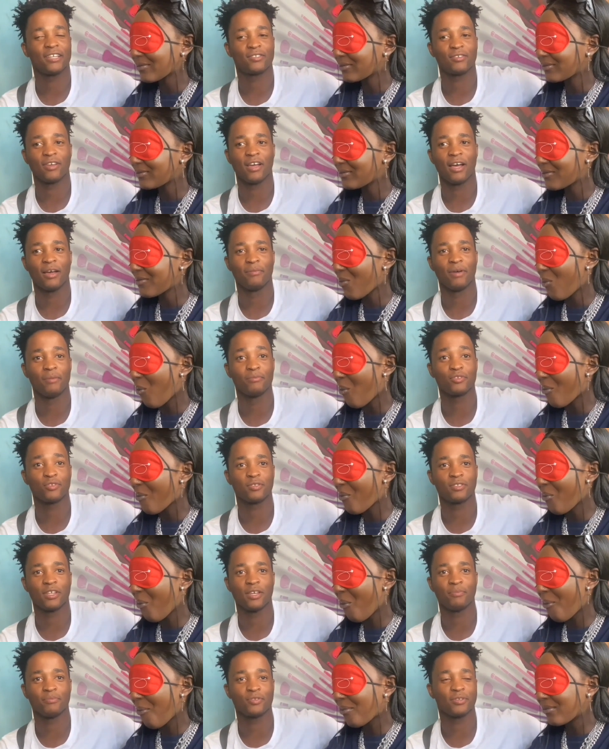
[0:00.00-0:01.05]
Speaker 1: Alright, so um, I'm
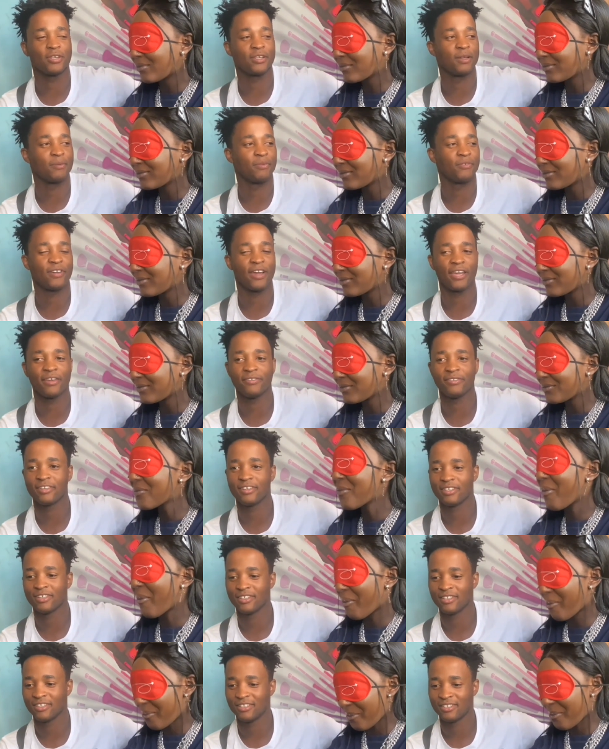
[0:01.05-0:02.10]
su I'm suitor number five.
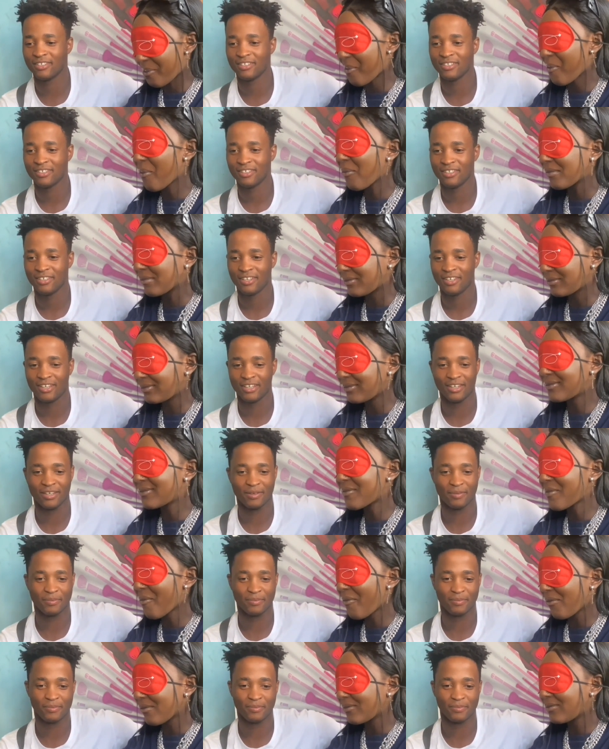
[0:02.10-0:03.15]

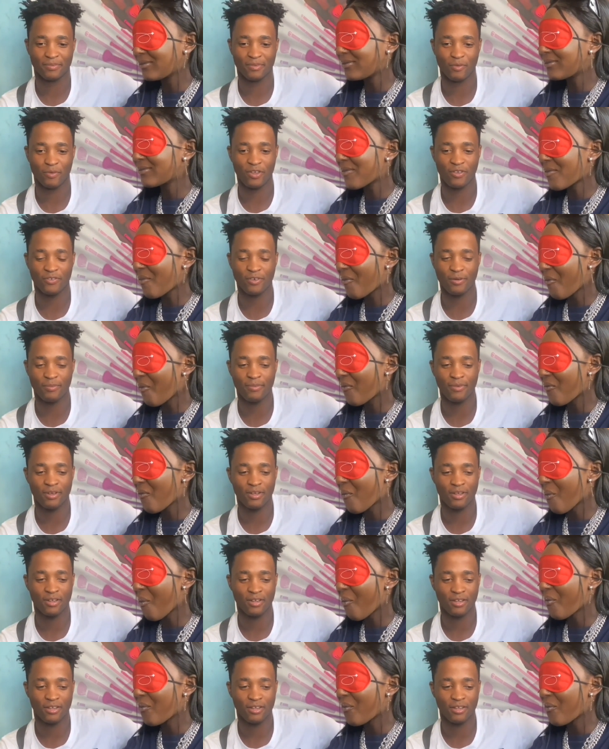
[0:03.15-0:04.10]
And um, where are you from?